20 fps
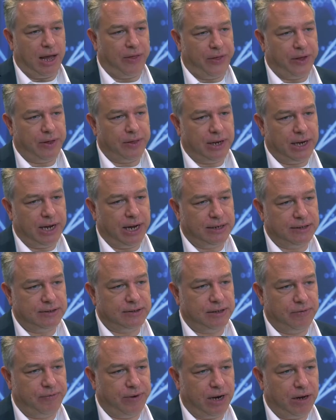I think the
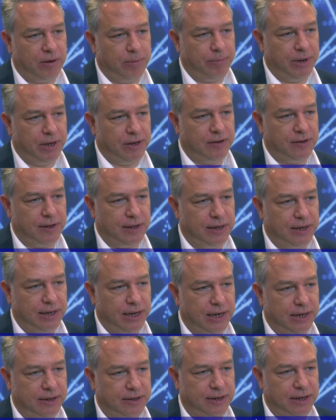latest developments in
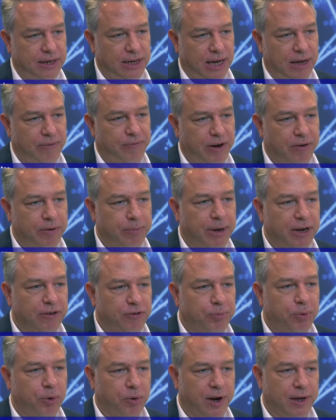DLT are very
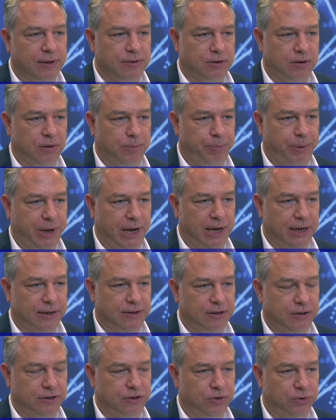much progressed compared
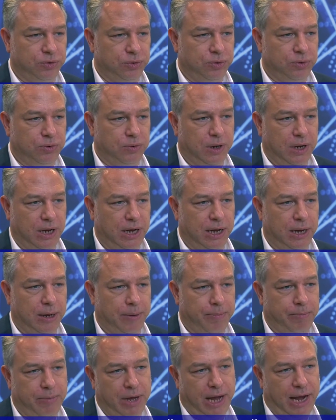to
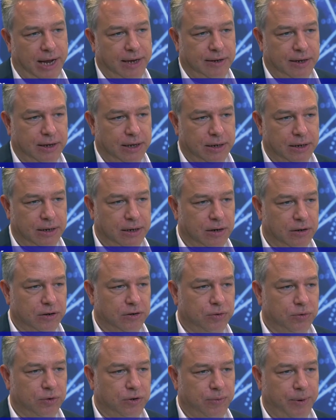18
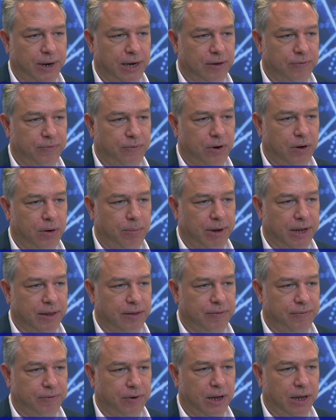to 24
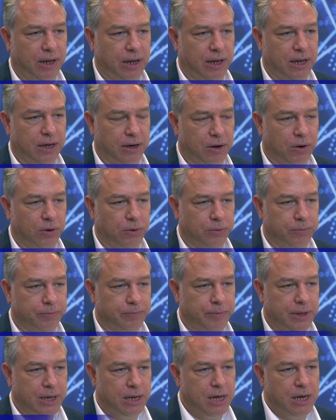months ago.
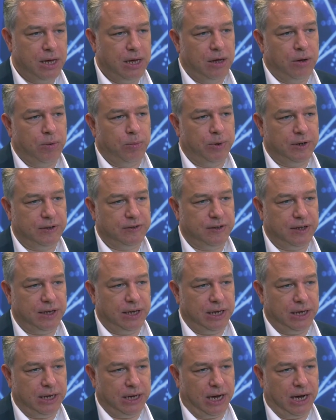We
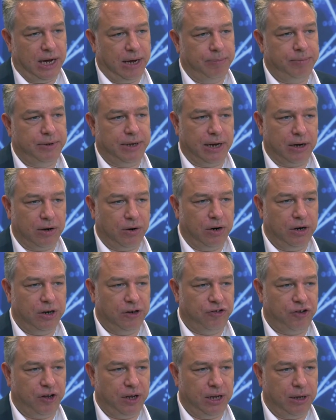see
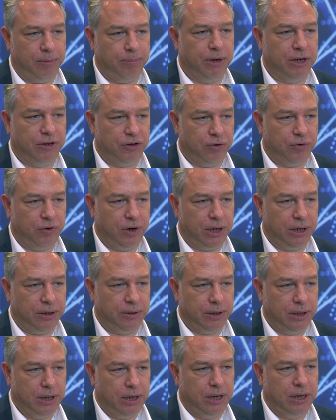technology maturing,
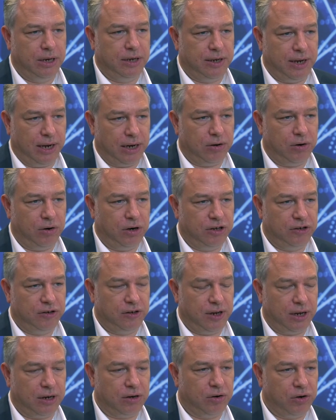
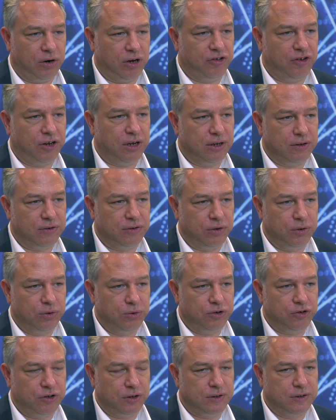technological
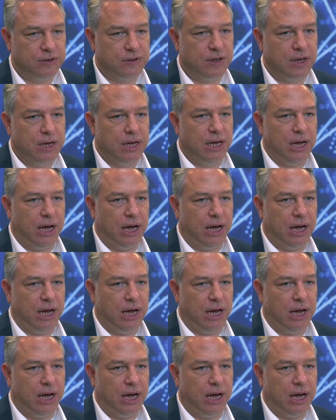solutions